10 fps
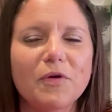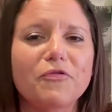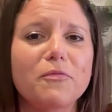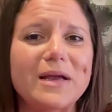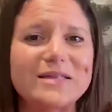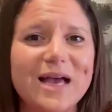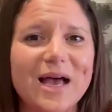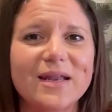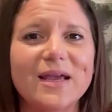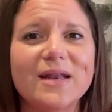But for my
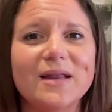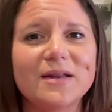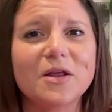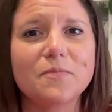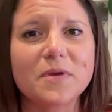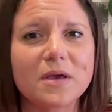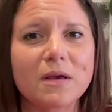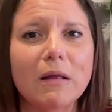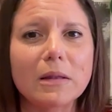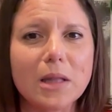dad, it ended up
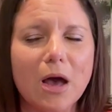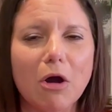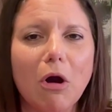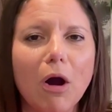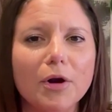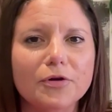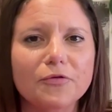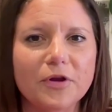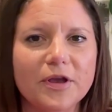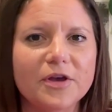being a lot harder
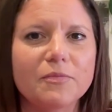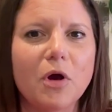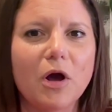for him